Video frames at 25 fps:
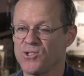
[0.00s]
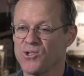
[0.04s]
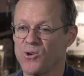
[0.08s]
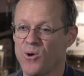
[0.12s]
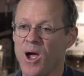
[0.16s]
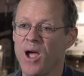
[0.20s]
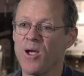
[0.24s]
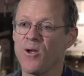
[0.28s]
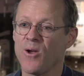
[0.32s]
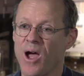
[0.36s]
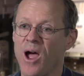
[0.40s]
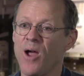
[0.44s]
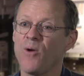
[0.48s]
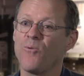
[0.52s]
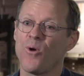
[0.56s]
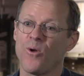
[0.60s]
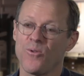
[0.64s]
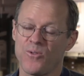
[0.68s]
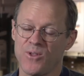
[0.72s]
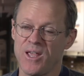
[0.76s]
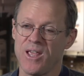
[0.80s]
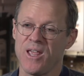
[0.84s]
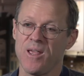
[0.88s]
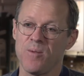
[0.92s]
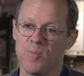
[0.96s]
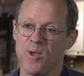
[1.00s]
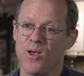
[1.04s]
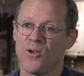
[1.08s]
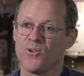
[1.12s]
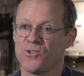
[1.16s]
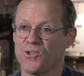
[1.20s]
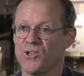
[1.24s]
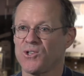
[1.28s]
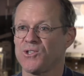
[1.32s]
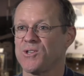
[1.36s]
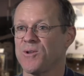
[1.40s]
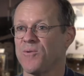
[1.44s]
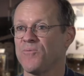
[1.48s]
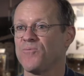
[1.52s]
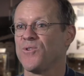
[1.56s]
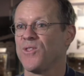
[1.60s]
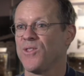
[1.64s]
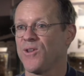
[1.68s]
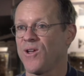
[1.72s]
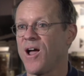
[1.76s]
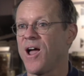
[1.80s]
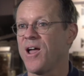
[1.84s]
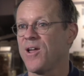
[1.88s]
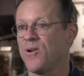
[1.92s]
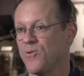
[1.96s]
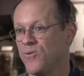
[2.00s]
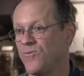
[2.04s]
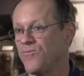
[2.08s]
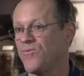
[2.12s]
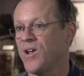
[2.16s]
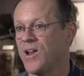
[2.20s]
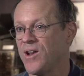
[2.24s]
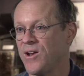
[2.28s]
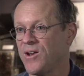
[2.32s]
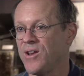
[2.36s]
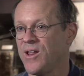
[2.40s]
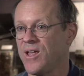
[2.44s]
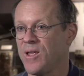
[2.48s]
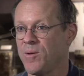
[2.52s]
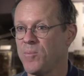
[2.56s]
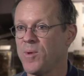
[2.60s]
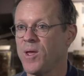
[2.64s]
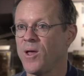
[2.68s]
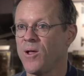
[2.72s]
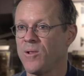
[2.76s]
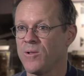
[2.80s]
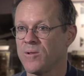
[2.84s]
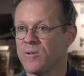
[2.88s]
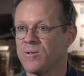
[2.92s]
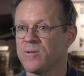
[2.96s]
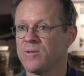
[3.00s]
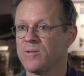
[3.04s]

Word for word: So I wrote the email system for the guy who invented email.